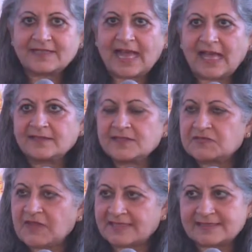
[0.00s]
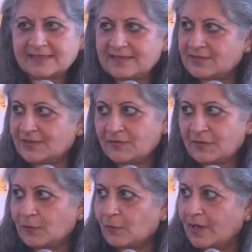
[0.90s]
I had this fascination for
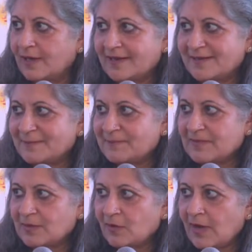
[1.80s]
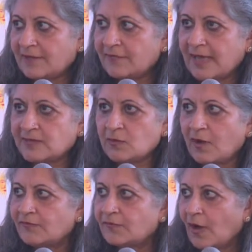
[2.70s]
the world. You know, if I saw
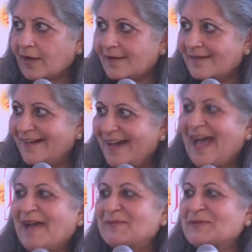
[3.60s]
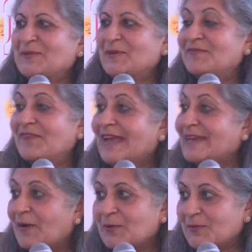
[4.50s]
a foreigner, I would go and
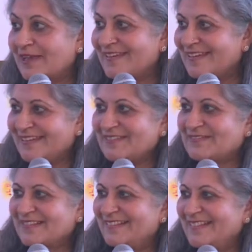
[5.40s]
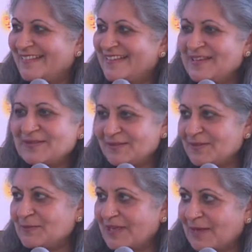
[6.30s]
find out where they lived,
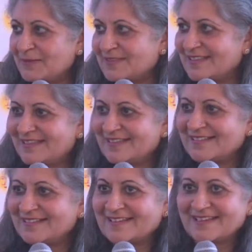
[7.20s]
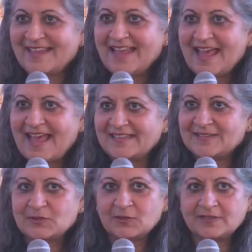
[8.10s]
even when I was a little girl. And
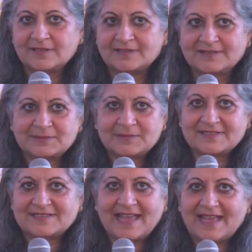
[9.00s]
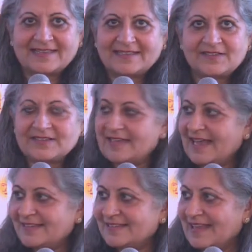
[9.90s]
so it was, I didn't
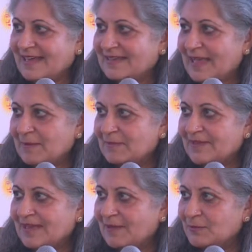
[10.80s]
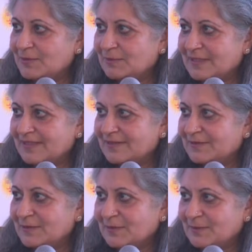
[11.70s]
realize at that time that I would be,
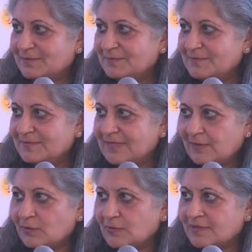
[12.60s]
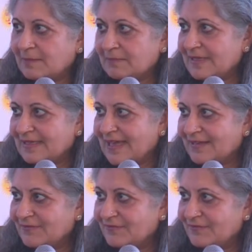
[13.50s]
you know, that it was something I